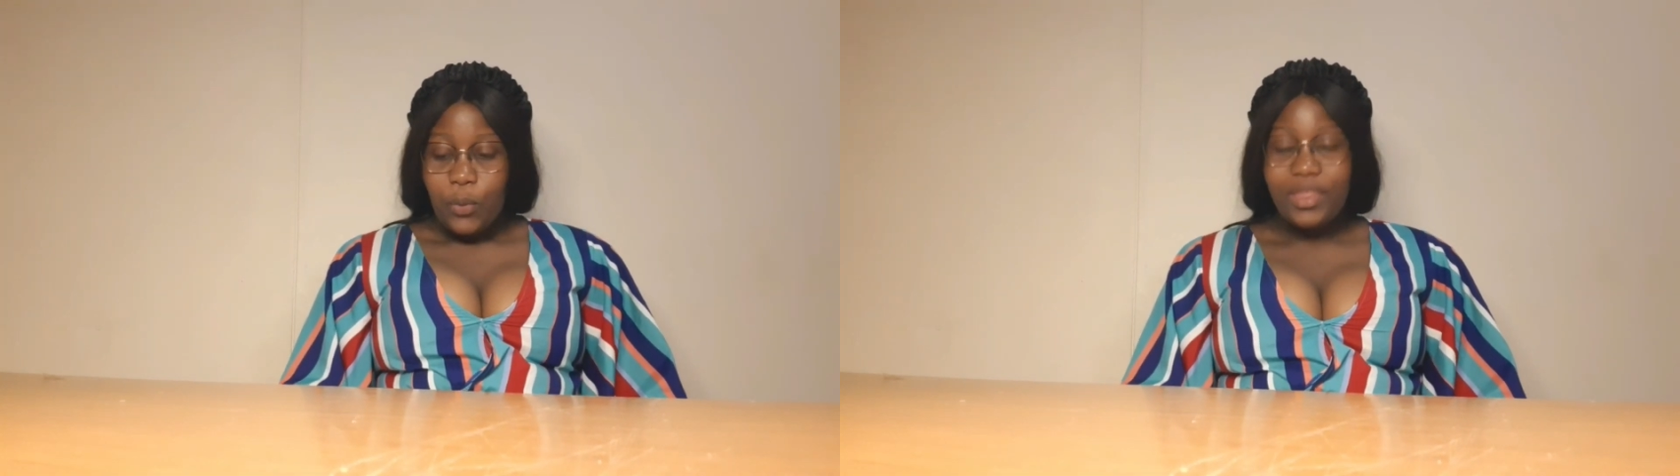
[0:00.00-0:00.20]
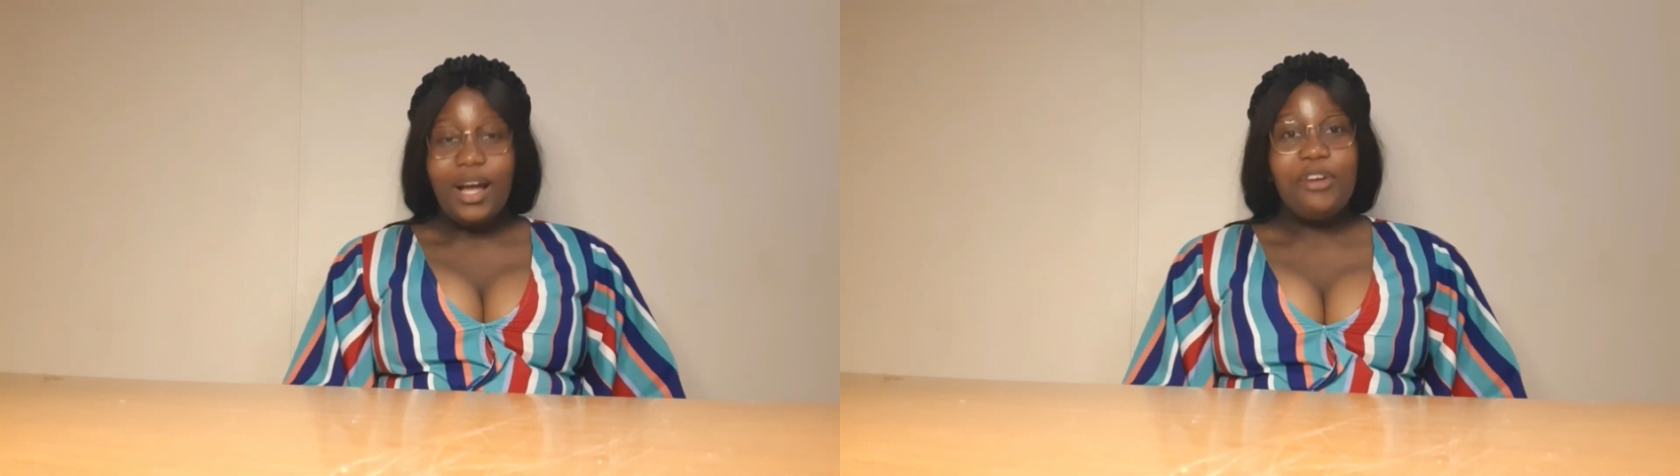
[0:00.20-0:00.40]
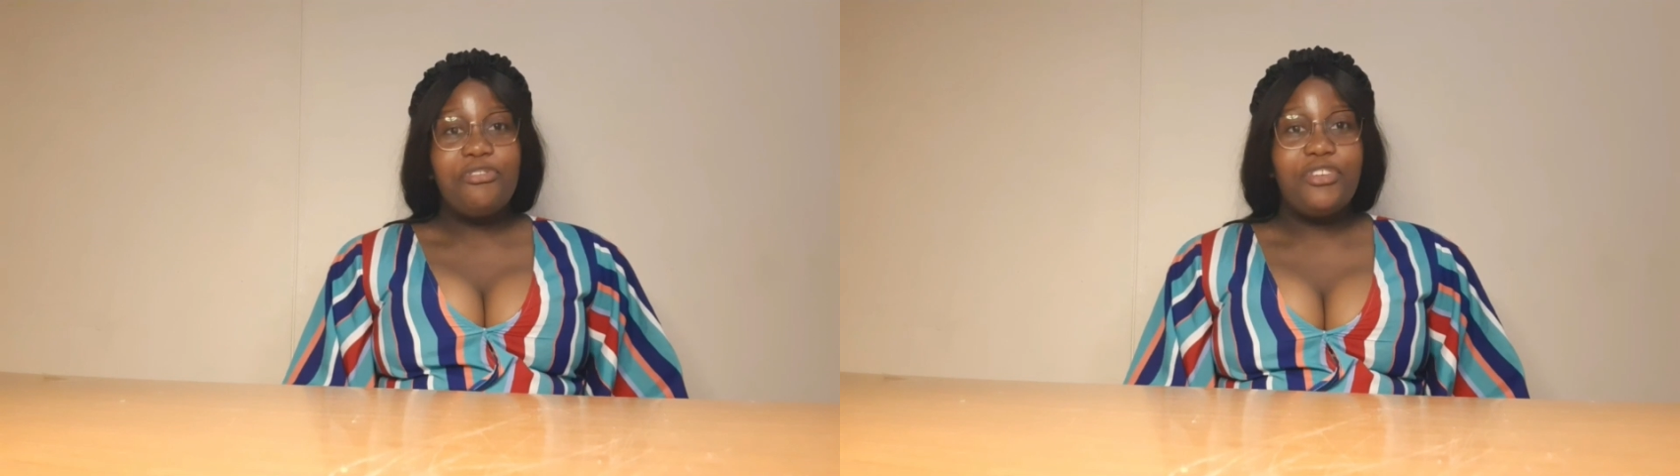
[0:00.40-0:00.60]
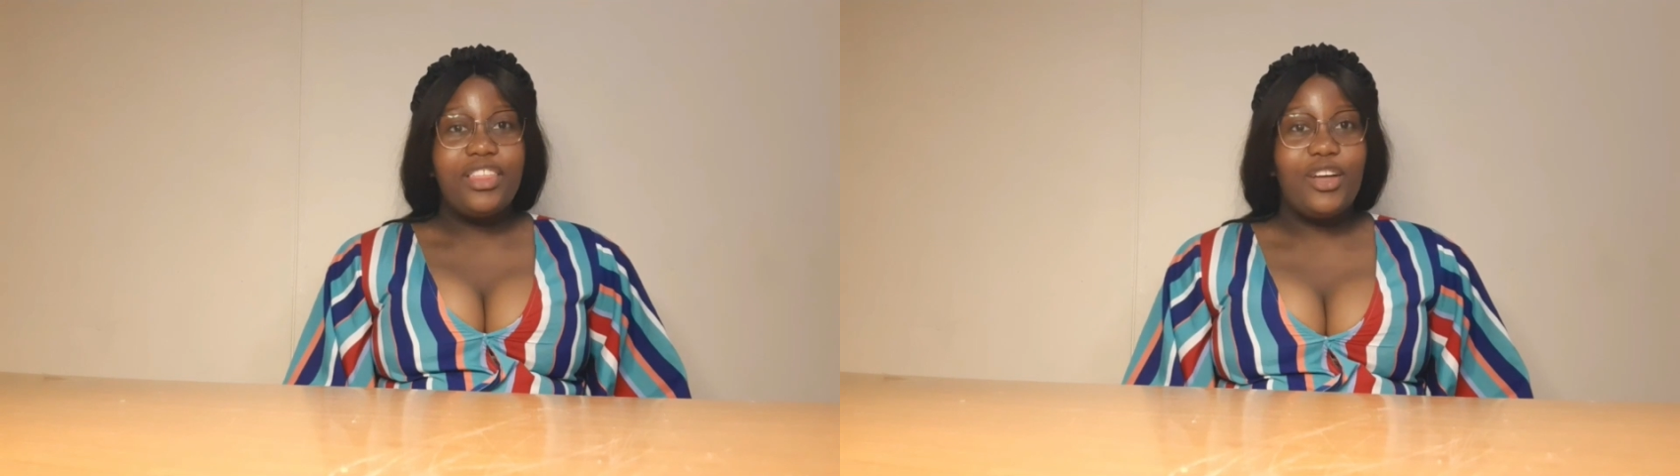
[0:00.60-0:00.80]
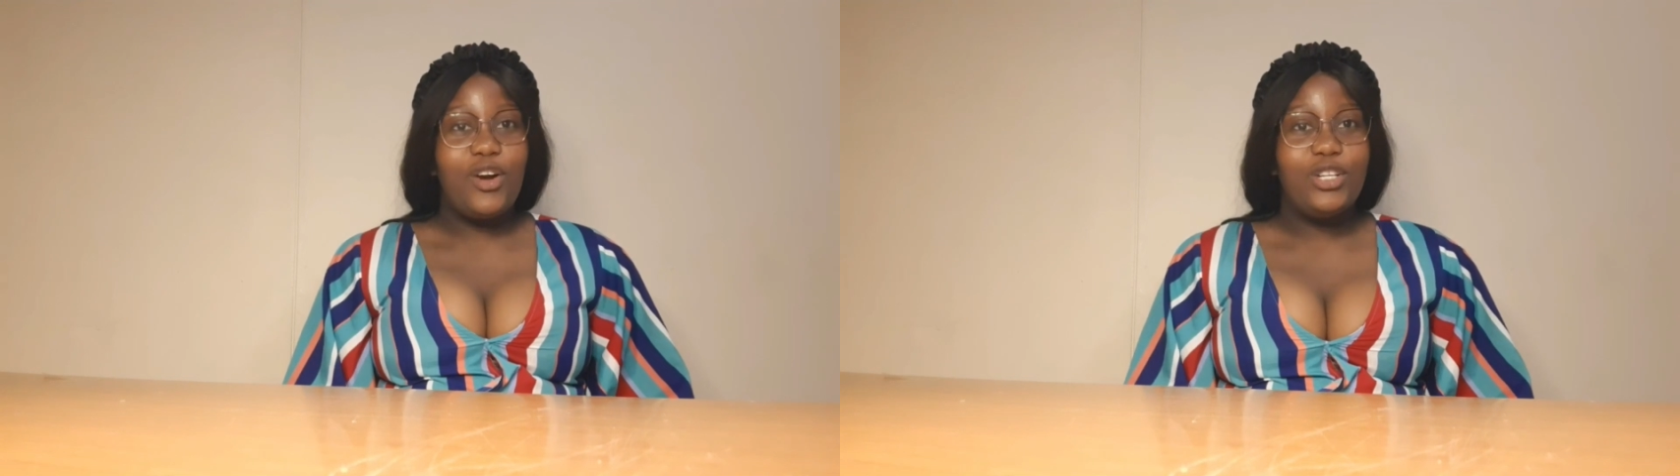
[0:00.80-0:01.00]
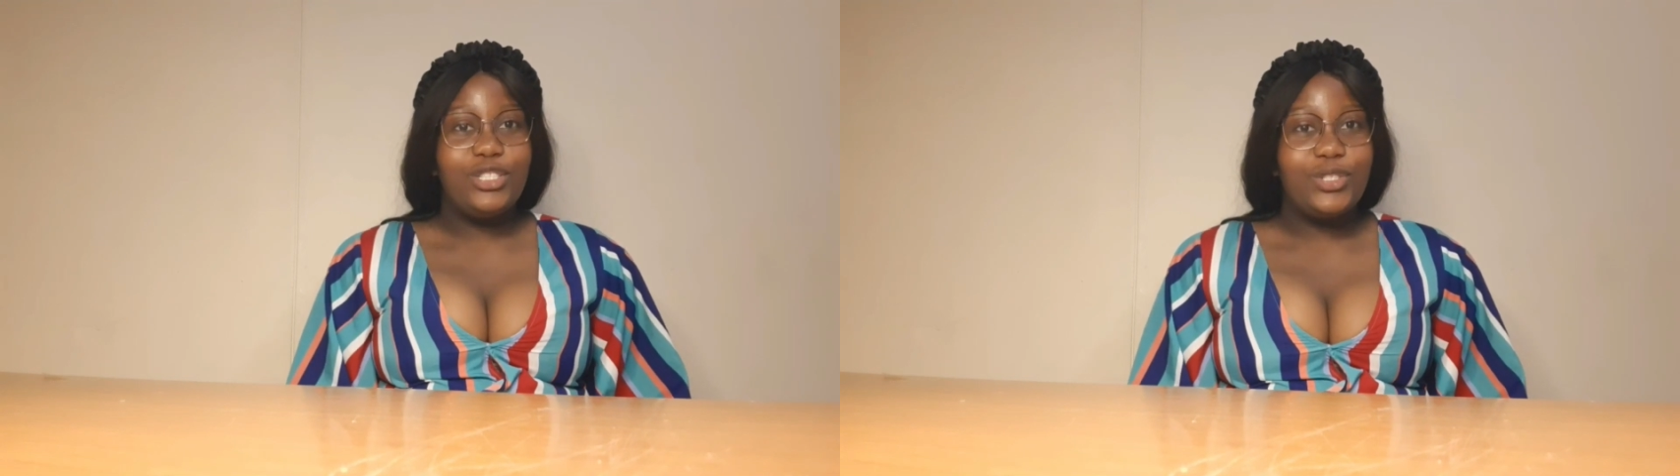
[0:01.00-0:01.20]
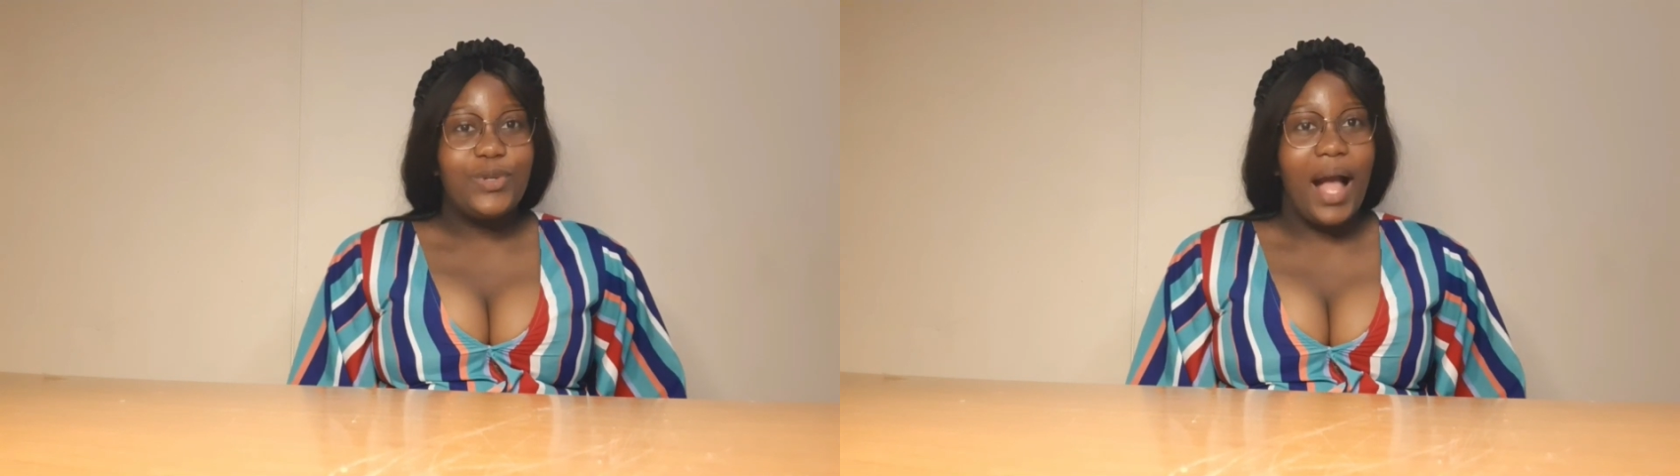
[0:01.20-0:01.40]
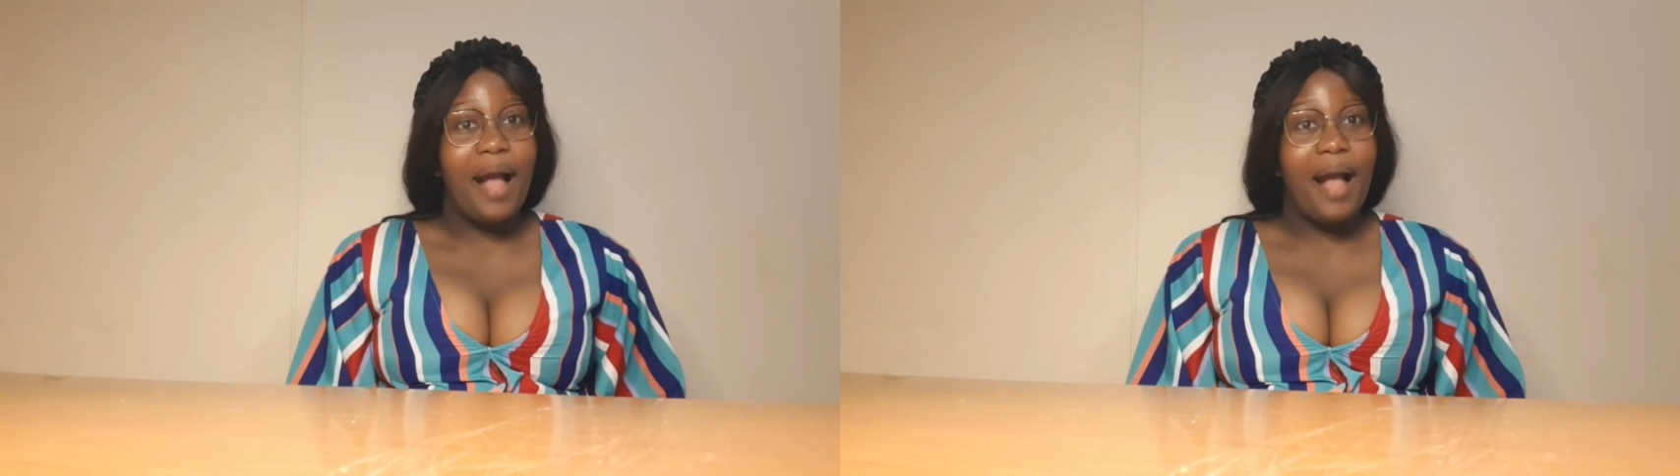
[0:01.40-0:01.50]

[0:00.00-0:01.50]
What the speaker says: Without further ado,